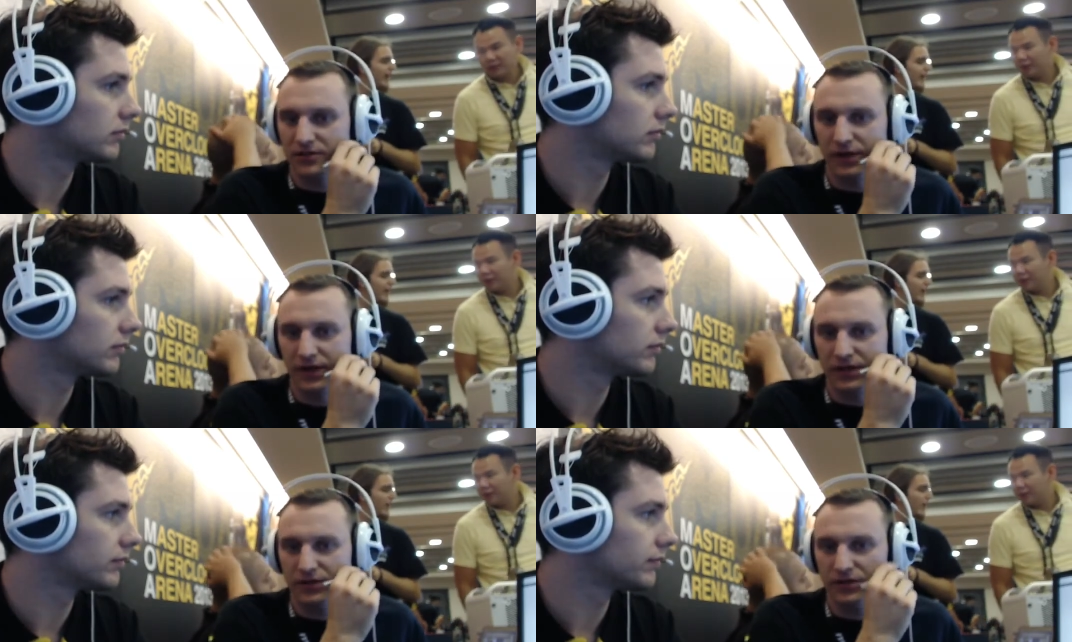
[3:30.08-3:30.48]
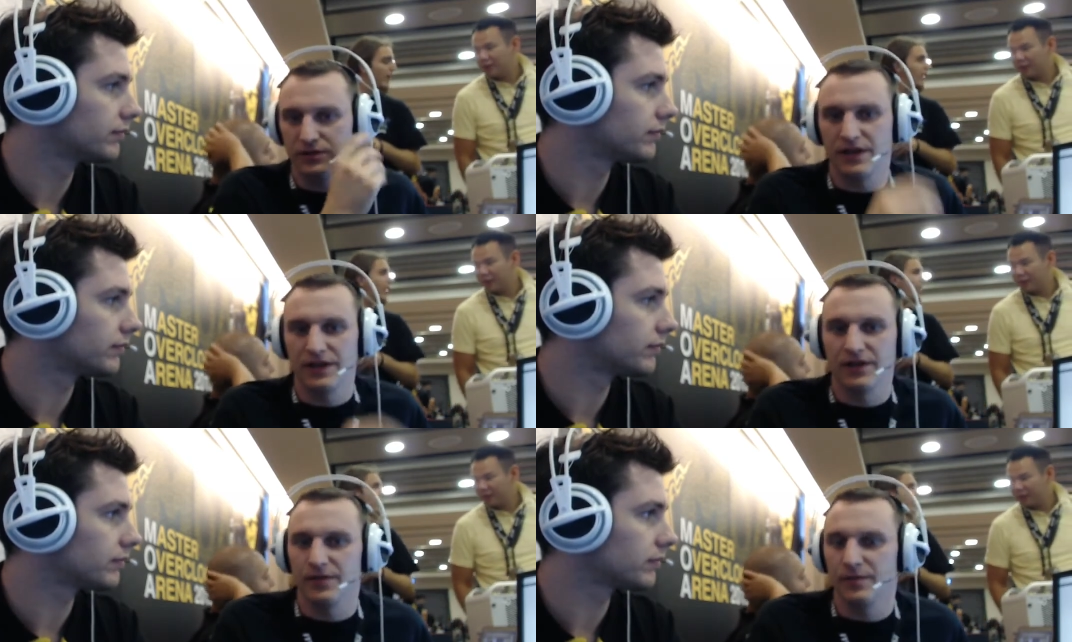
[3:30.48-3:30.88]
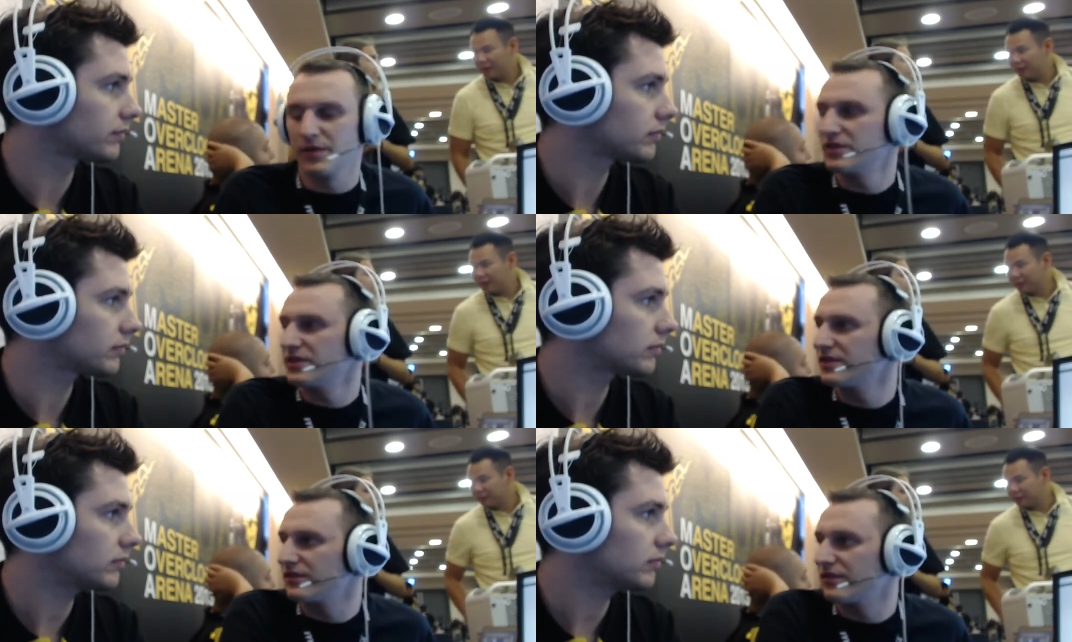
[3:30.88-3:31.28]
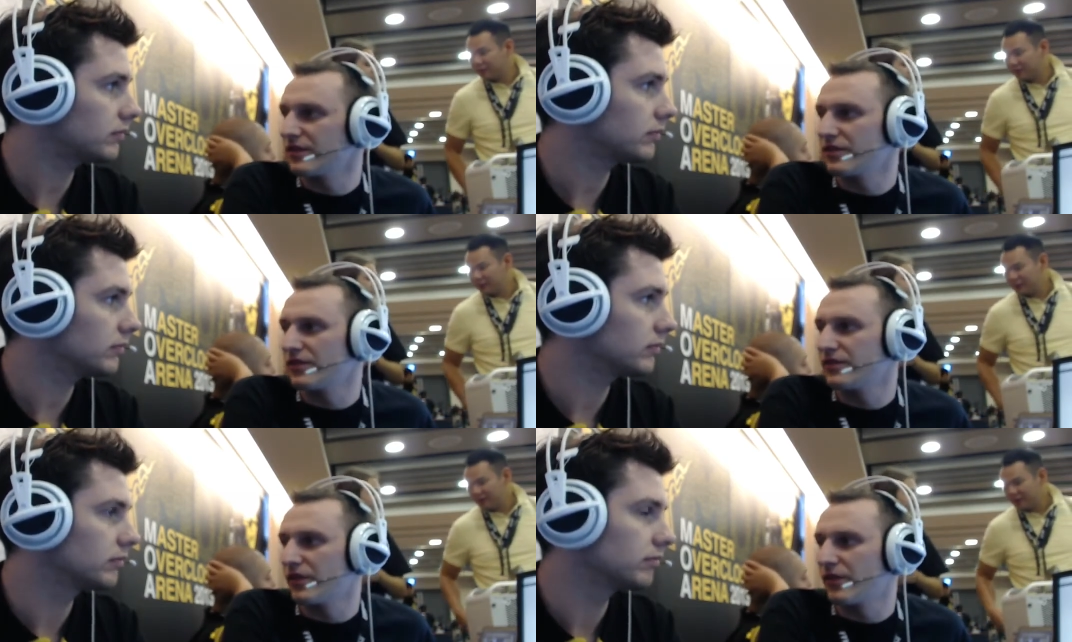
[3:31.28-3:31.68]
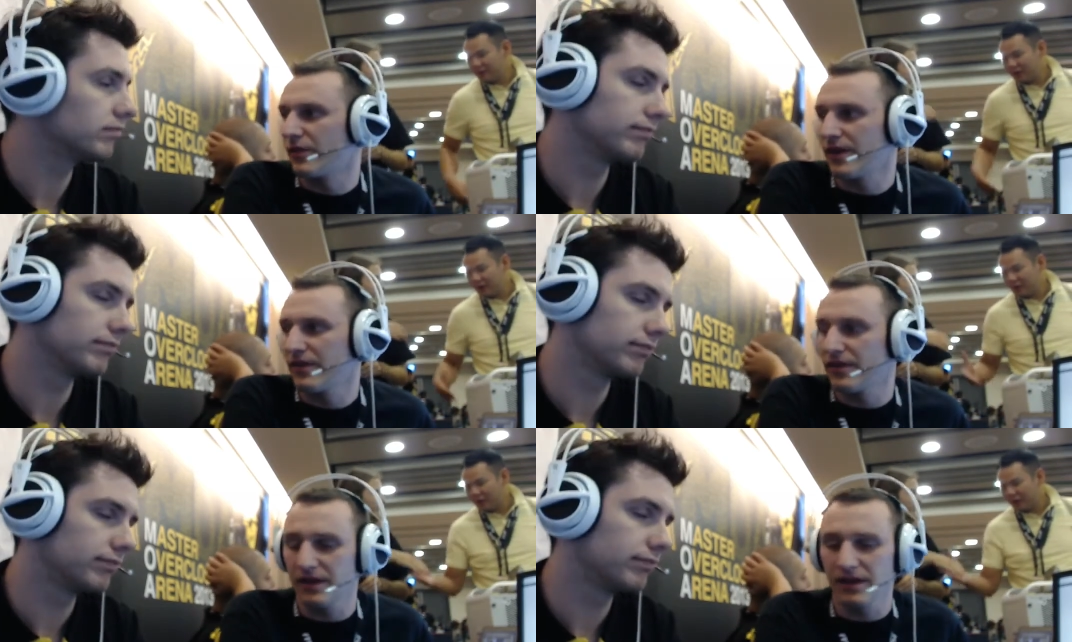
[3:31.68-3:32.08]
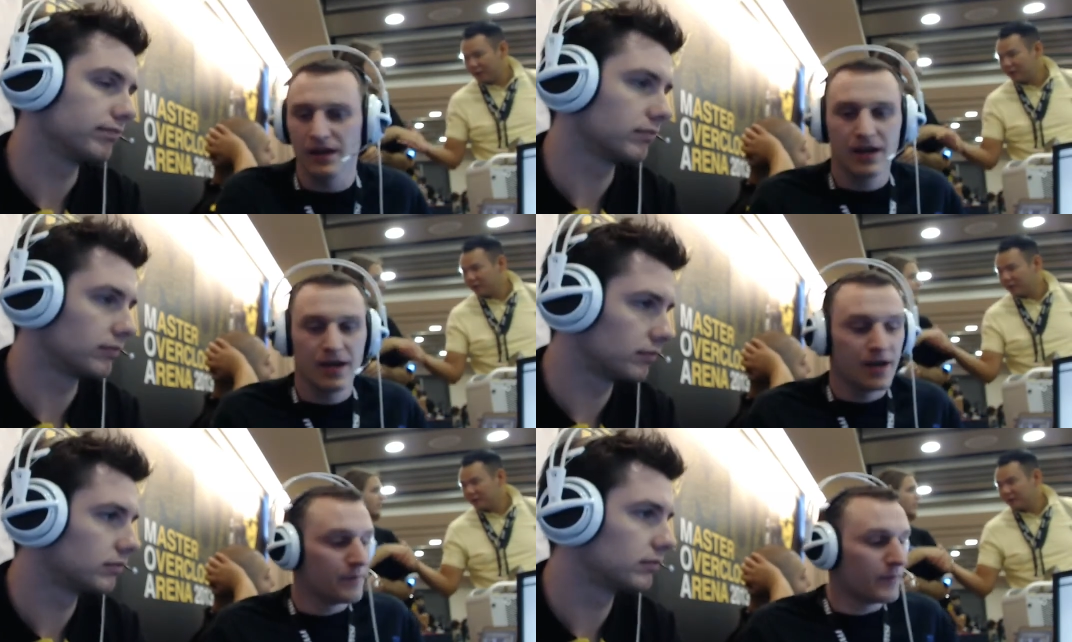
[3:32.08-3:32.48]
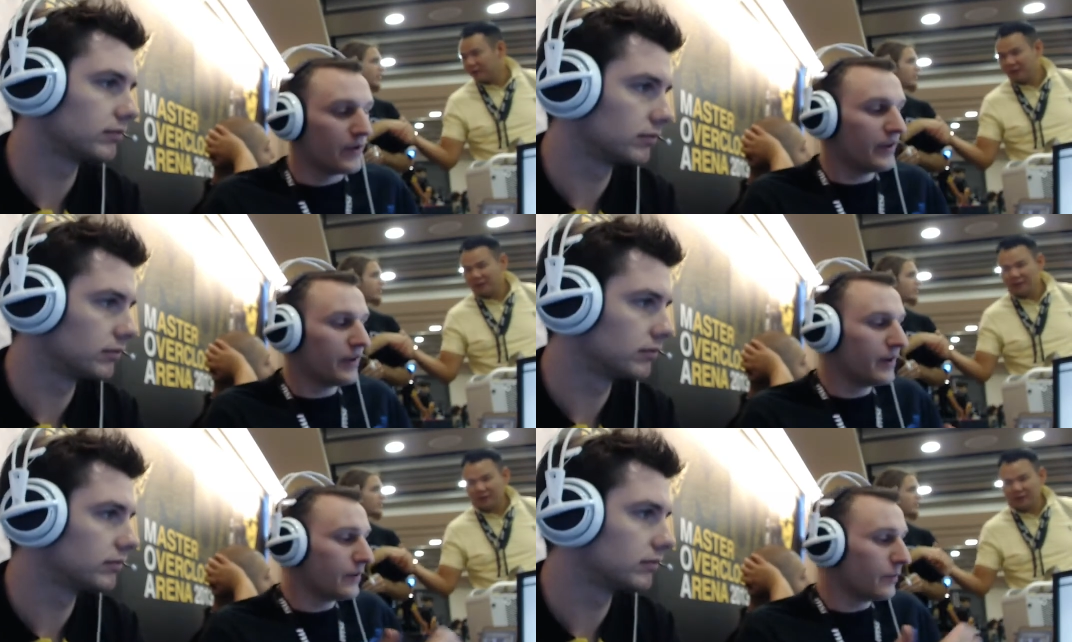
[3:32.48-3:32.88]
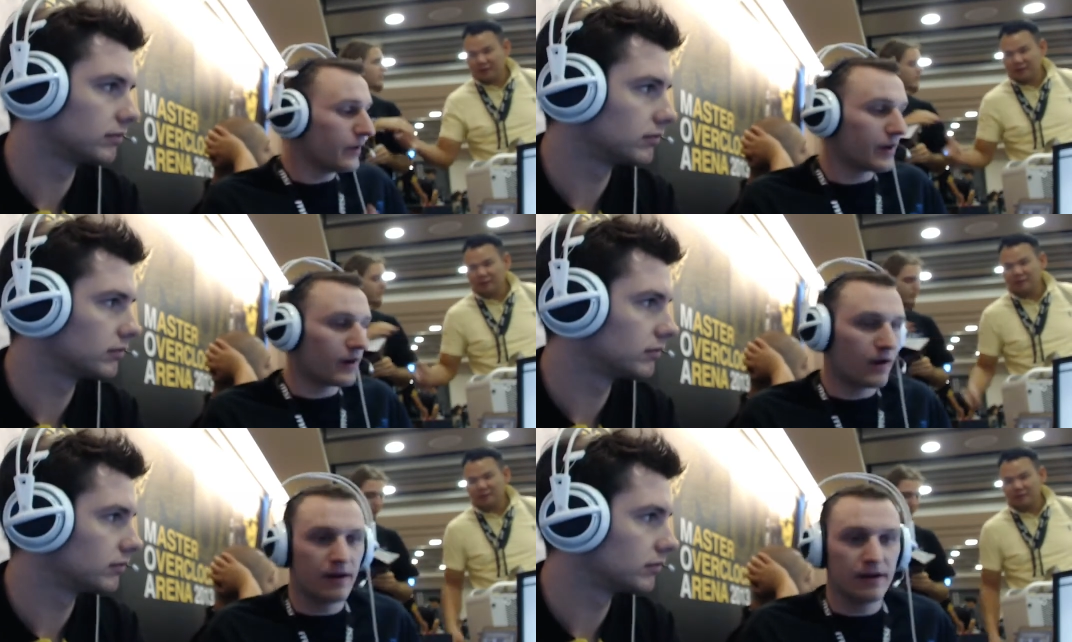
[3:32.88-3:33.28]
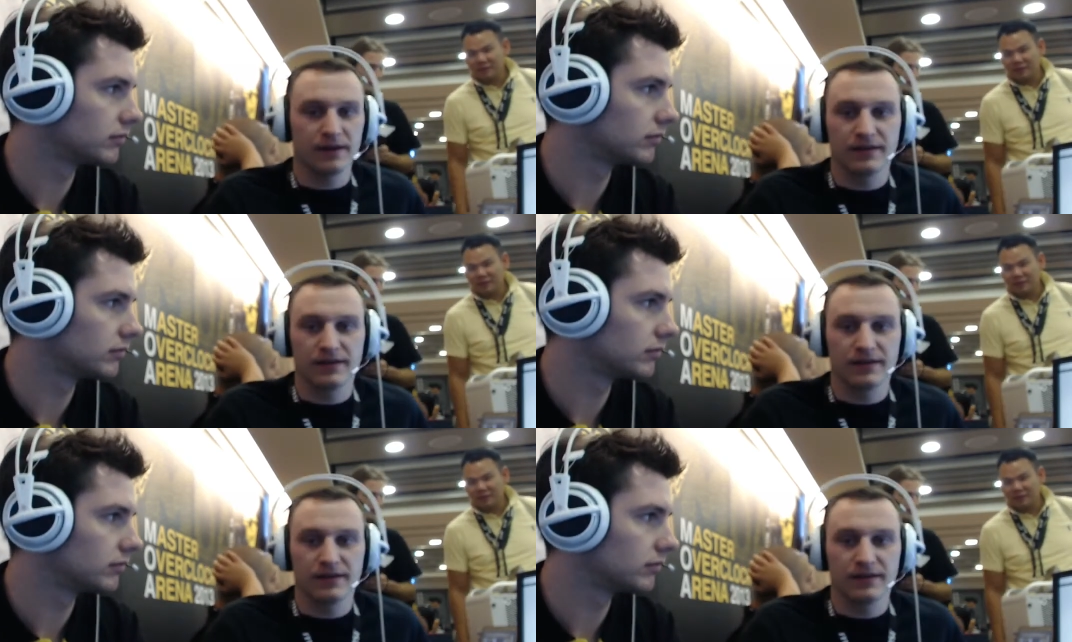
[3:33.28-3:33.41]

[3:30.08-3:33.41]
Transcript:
Speaker 1: trying to get on the budget for the for the right thing. But here we are